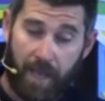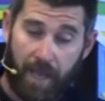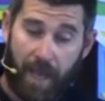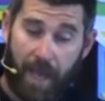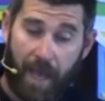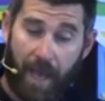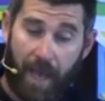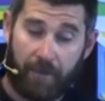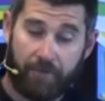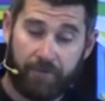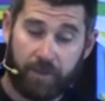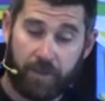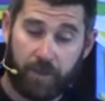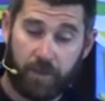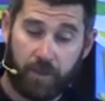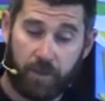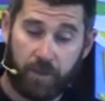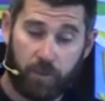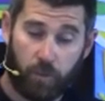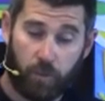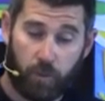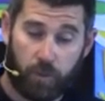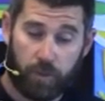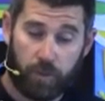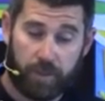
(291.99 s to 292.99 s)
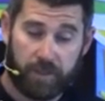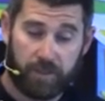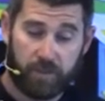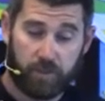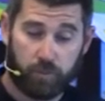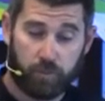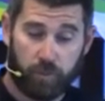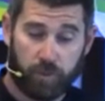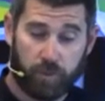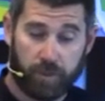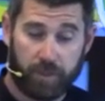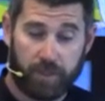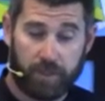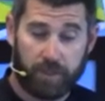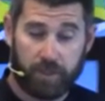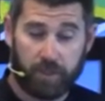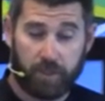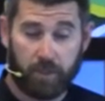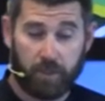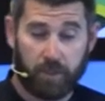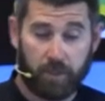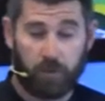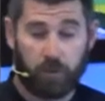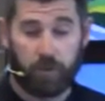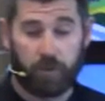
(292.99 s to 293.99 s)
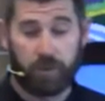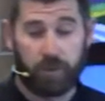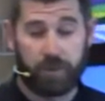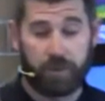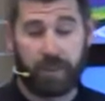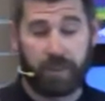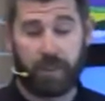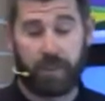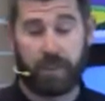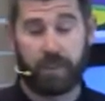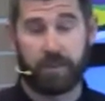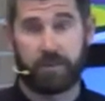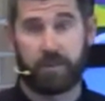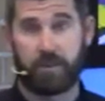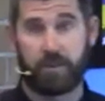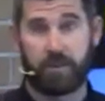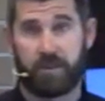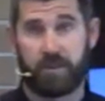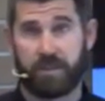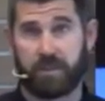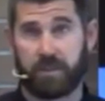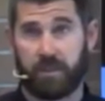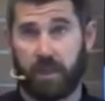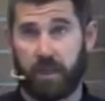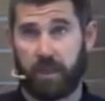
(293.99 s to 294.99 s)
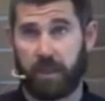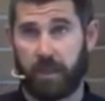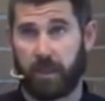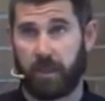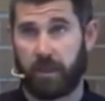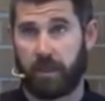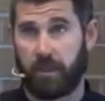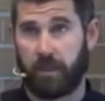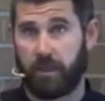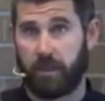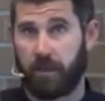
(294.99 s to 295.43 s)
Have the authorities really concluded that he is the Messiah?